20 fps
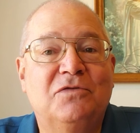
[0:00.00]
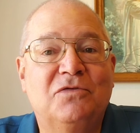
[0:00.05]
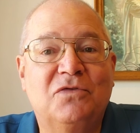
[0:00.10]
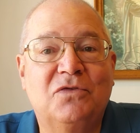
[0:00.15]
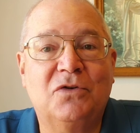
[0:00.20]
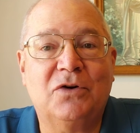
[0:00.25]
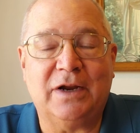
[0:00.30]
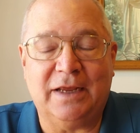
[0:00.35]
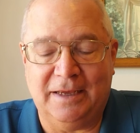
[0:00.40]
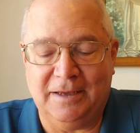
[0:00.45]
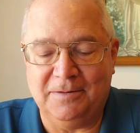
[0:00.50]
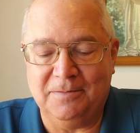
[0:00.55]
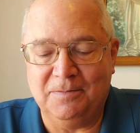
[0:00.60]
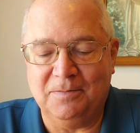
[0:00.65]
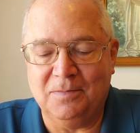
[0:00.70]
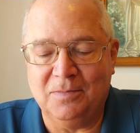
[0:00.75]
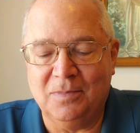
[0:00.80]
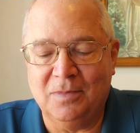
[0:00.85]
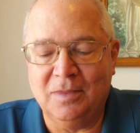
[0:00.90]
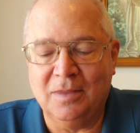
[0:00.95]
free.
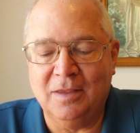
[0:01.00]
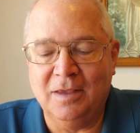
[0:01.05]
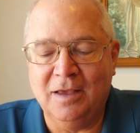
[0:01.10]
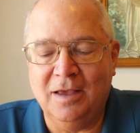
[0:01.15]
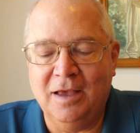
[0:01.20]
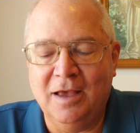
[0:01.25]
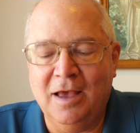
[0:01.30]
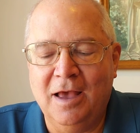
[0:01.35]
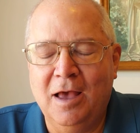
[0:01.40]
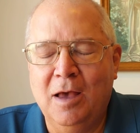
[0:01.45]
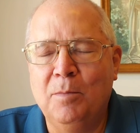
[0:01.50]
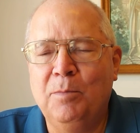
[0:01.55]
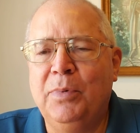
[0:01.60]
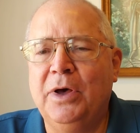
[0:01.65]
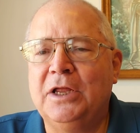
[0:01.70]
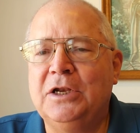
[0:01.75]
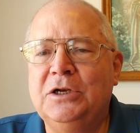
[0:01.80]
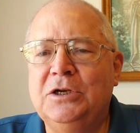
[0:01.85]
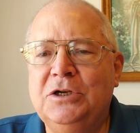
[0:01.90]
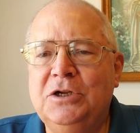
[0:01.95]

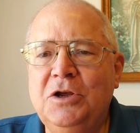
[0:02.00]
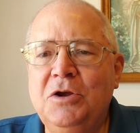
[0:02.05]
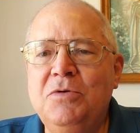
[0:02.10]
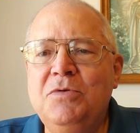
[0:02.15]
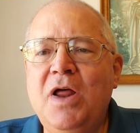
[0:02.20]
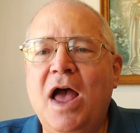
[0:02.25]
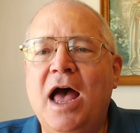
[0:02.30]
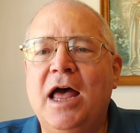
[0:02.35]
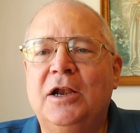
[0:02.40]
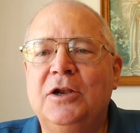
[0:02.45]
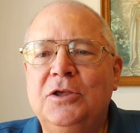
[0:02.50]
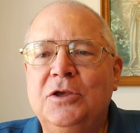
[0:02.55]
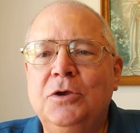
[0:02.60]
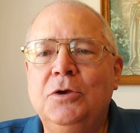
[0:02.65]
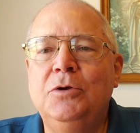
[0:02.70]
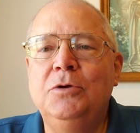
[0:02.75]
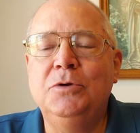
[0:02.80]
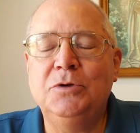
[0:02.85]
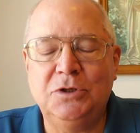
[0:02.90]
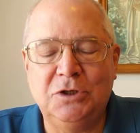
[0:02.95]
But do not
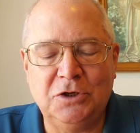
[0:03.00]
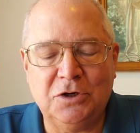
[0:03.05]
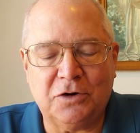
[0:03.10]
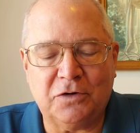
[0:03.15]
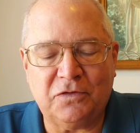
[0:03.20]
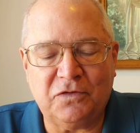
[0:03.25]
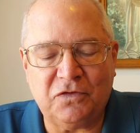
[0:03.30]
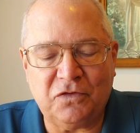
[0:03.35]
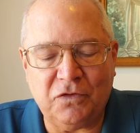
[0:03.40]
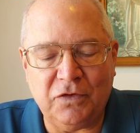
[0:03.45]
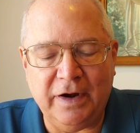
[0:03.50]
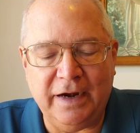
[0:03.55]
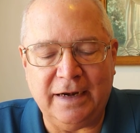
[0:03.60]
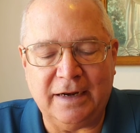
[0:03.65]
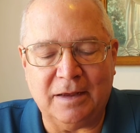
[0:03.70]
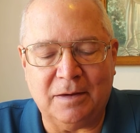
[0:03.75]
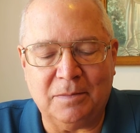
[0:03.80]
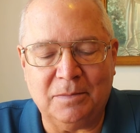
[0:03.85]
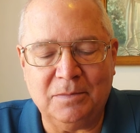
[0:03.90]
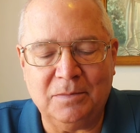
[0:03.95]
use your
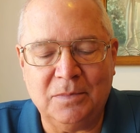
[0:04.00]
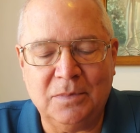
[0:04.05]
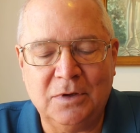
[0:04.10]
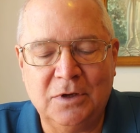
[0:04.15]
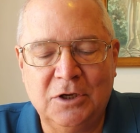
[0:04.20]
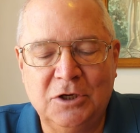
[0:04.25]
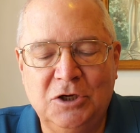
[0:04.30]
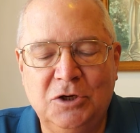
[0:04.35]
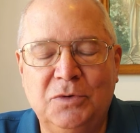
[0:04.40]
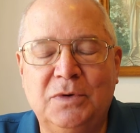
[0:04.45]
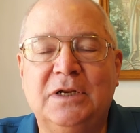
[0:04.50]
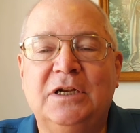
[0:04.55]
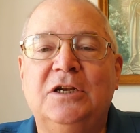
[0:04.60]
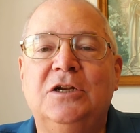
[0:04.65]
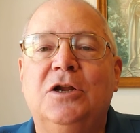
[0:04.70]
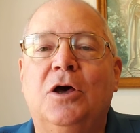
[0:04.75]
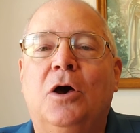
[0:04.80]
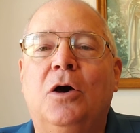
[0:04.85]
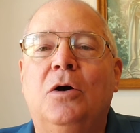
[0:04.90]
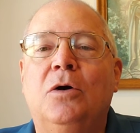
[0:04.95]
freedom to
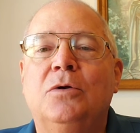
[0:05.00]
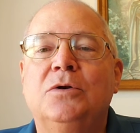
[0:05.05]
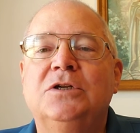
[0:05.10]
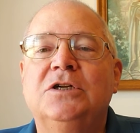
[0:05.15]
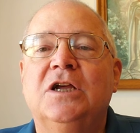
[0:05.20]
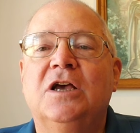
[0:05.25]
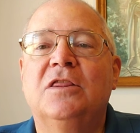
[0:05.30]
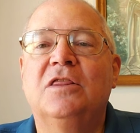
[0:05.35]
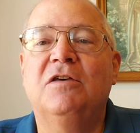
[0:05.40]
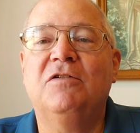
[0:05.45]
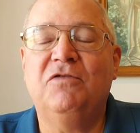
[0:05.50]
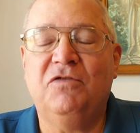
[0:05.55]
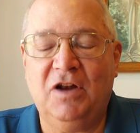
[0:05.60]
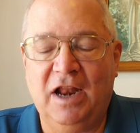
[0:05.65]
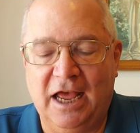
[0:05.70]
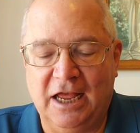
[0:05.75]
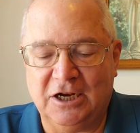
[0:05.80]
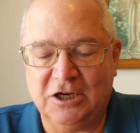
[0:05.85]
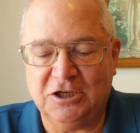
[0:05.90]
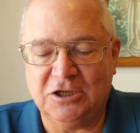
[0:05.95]
indulge the
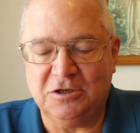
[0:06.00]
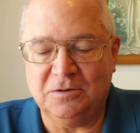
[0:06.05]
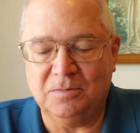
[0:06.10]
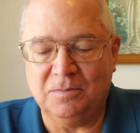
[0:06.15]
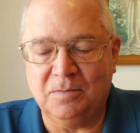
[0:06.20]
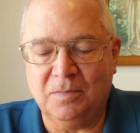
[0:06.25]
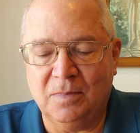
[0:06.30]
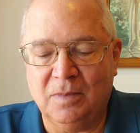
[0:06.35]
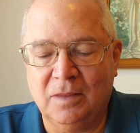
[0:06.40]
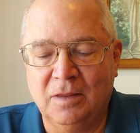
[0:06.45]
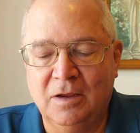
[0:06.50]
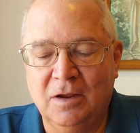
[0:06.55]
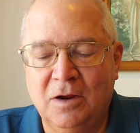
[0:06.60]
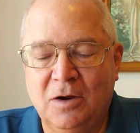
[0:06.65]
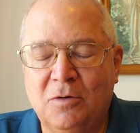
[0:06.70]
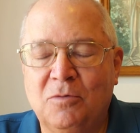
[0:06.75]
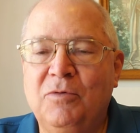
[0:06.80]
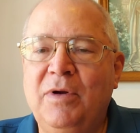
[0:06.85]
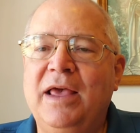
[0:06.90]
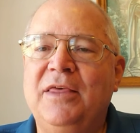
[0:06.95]
flesh.
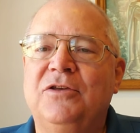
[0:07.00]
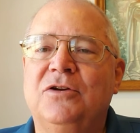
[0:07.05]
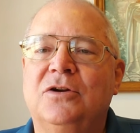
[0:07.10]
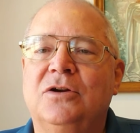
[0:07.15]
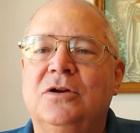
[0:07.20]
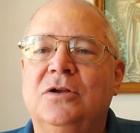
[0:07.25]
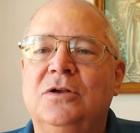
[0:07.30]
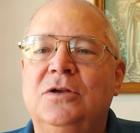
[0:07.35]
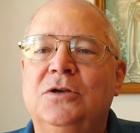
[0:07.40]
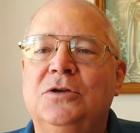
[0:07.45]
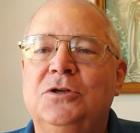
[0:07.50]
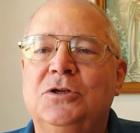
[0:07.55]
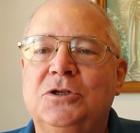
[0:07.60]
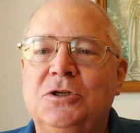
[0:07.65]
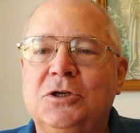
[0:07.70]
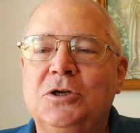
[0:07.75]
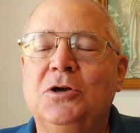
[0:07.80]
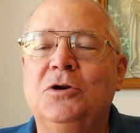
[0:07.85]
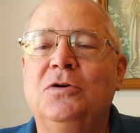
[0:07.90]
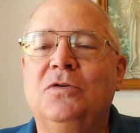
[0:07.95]
Rather,
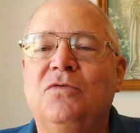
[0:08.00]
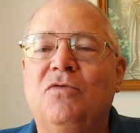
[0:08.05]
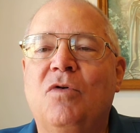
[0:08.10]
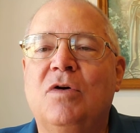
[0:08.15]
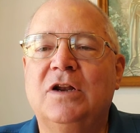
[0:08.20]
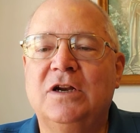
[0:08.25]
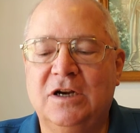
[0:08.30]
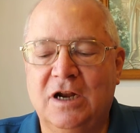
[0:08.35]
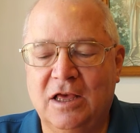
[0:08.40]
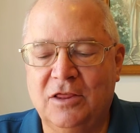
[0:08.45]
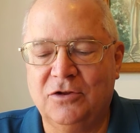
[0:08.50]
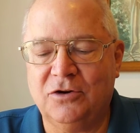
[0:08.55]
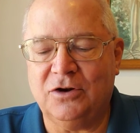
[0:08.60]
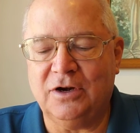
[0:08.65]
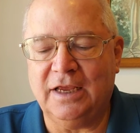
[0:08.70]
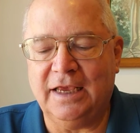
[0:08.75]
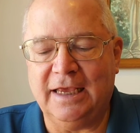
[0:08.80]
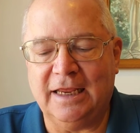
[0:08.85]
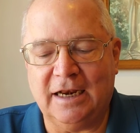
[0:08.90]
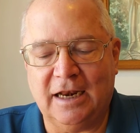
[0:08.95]
serve one
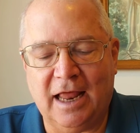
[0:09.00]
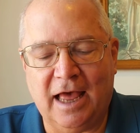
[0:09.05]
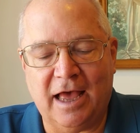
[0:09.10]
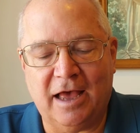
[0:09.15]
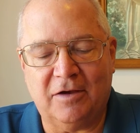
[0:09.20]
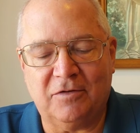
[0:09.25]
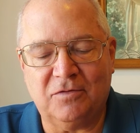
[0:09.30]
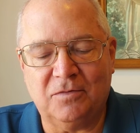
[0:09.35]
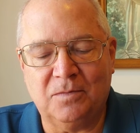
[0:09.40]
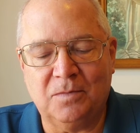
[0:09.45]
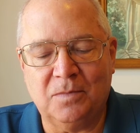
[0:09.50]
another in love.